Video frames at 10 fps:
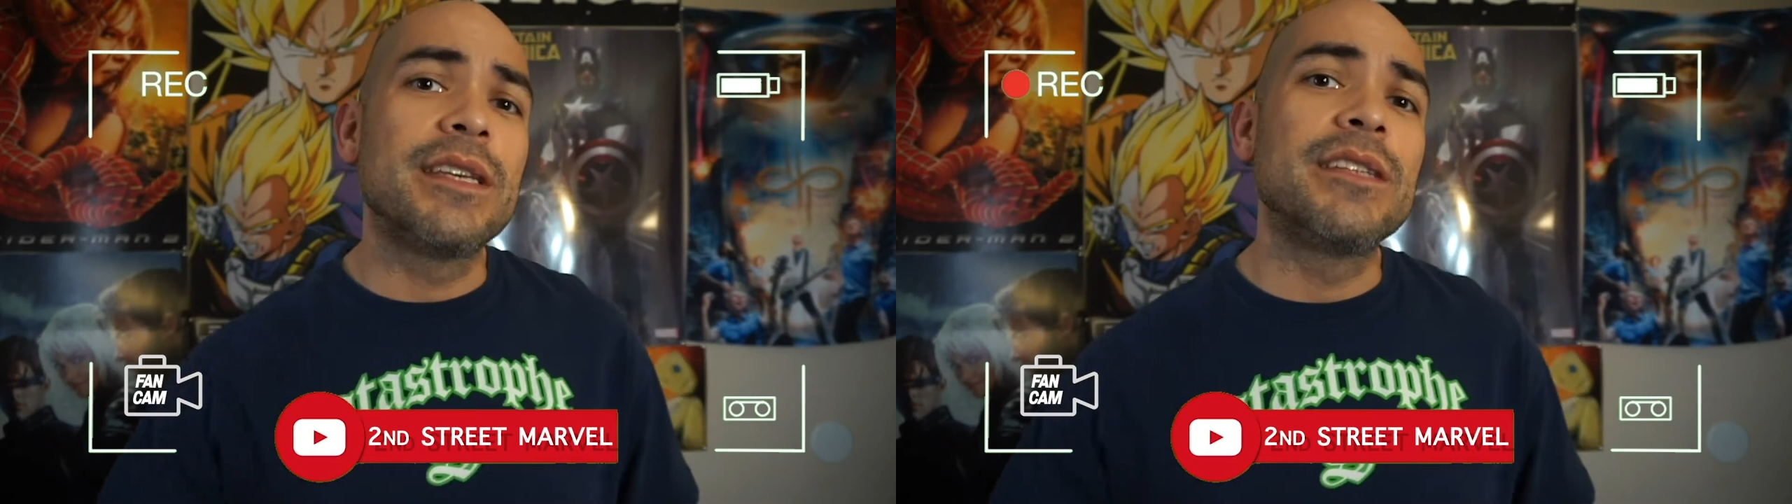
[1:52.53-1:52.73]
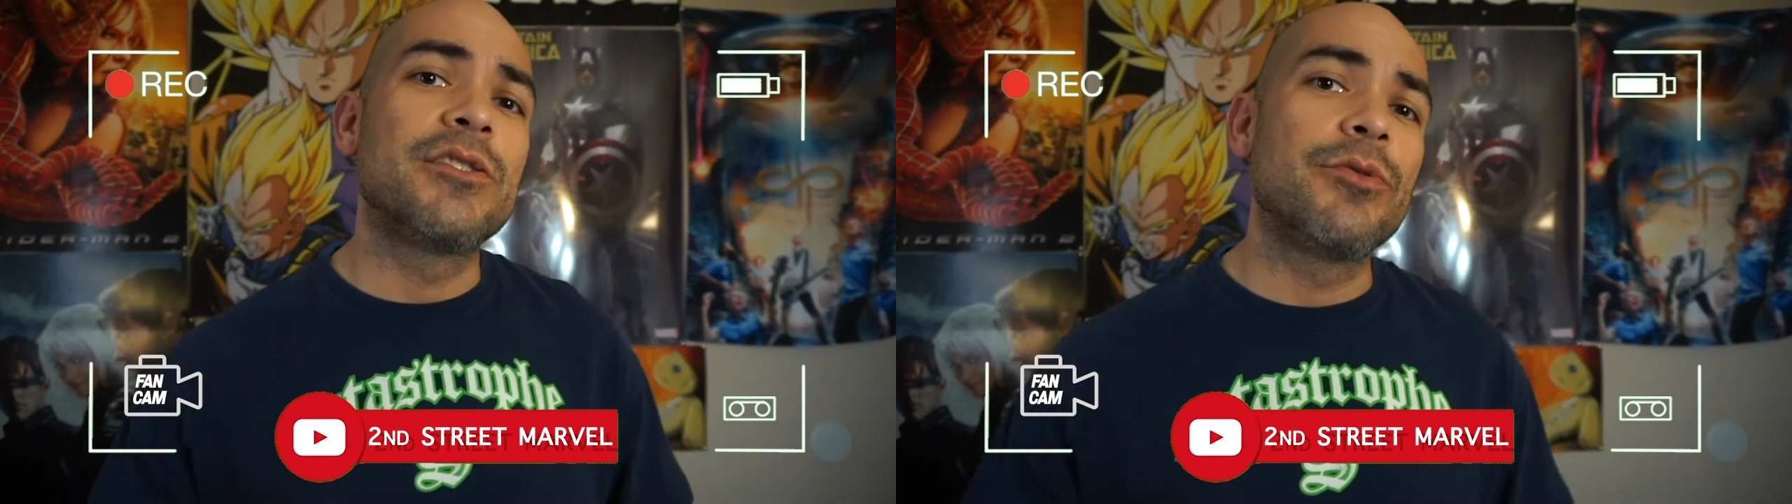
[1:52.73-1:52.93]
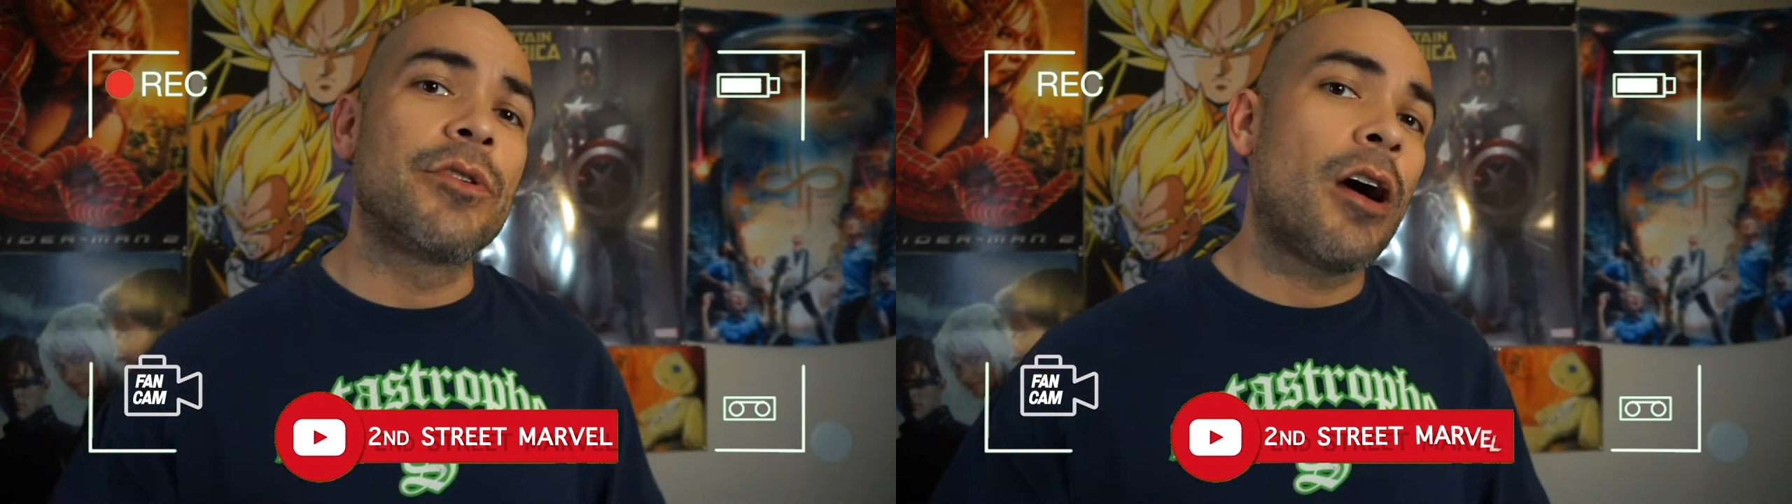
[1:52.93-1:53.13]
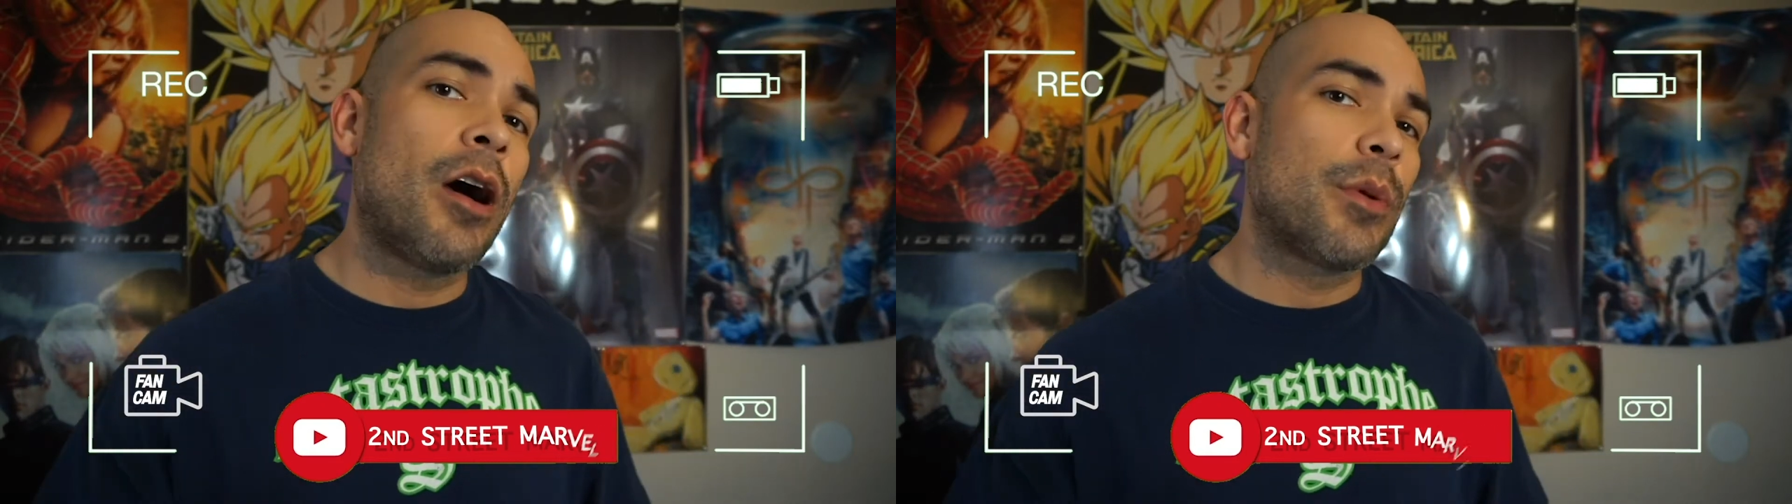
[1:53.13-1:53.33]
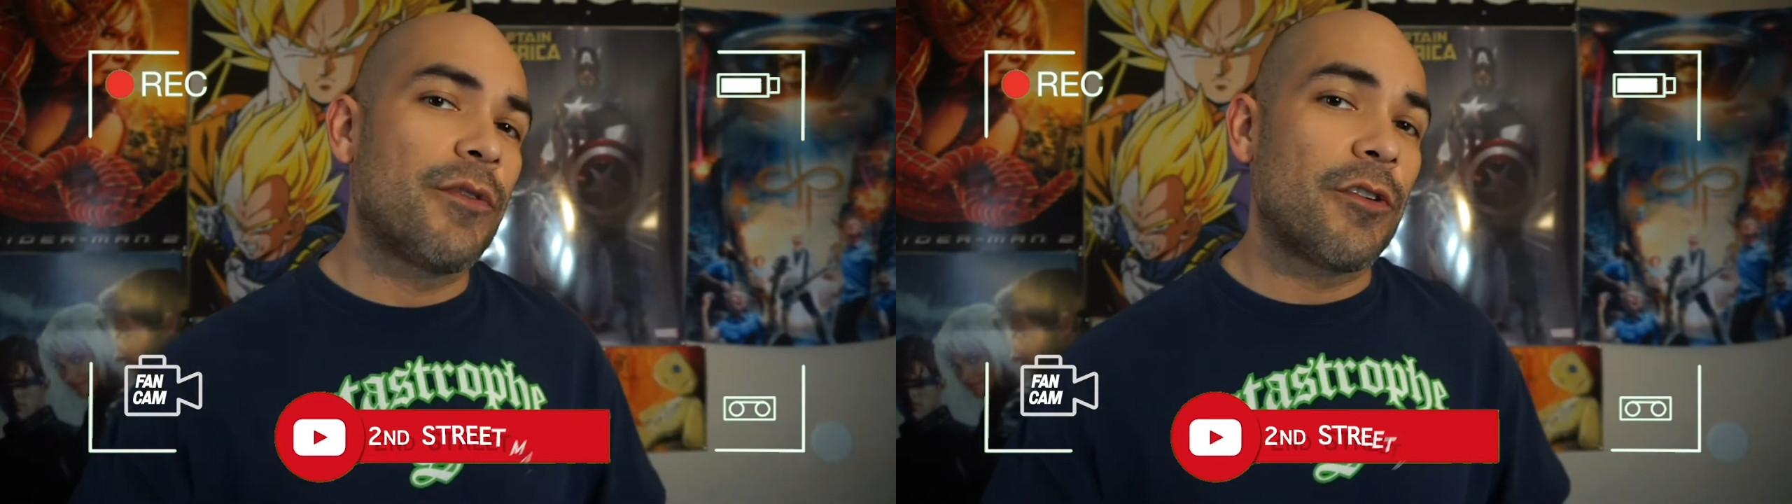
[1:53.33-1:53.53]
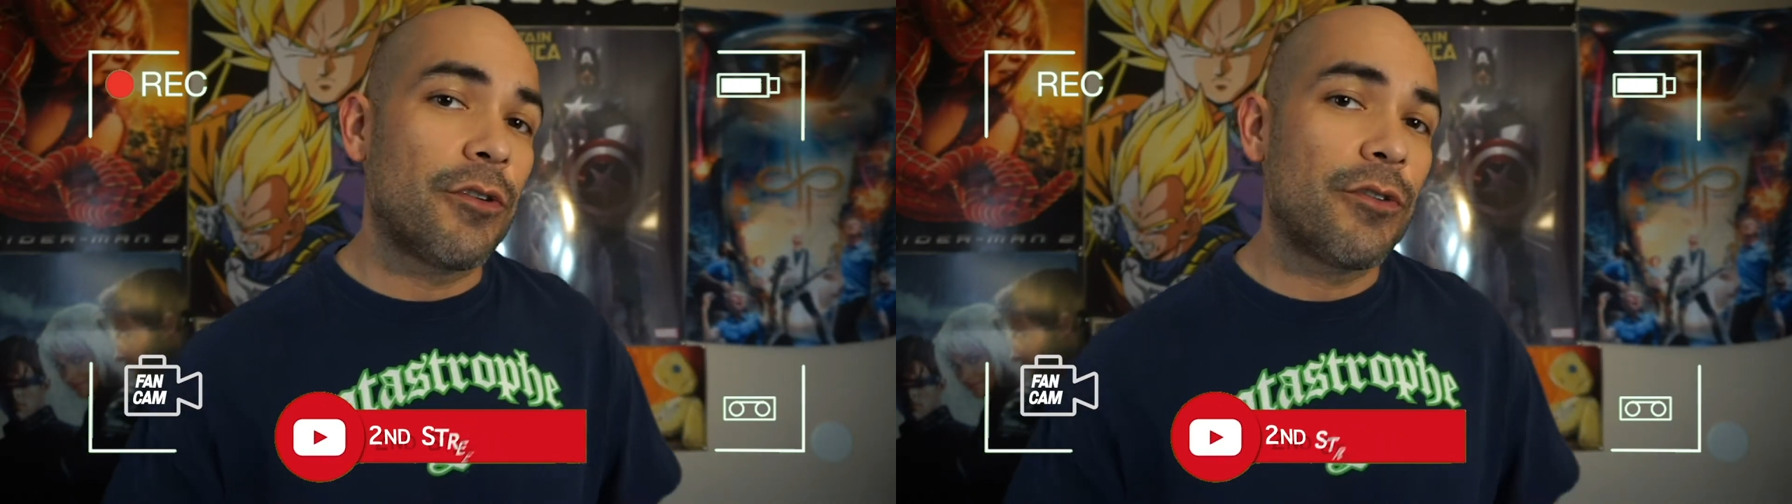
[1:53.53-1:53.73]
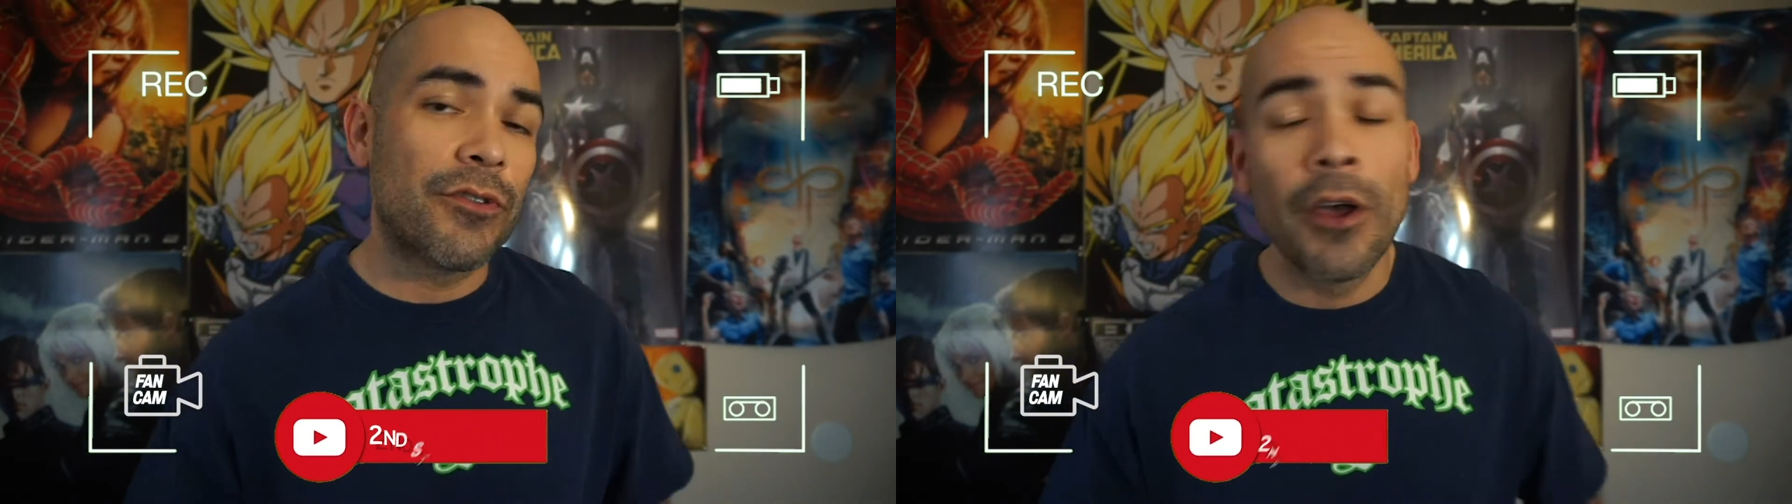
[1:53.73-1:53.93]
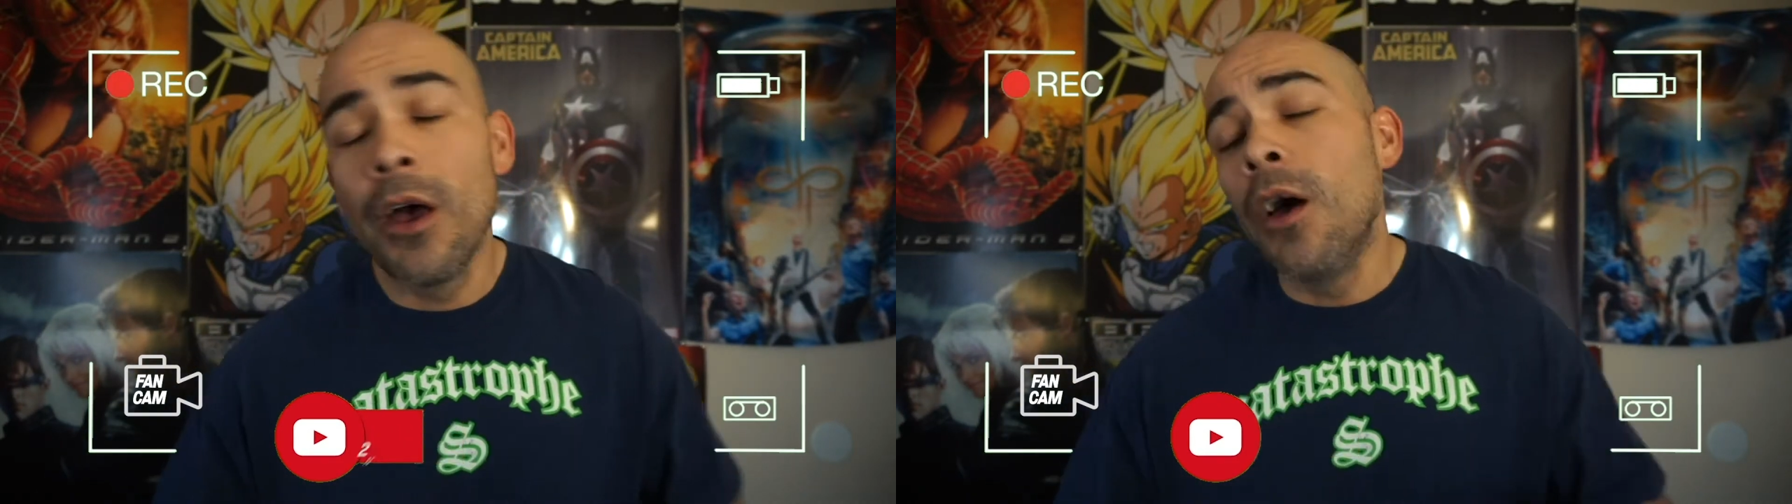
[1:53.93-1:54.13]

Into the Comic-Verse.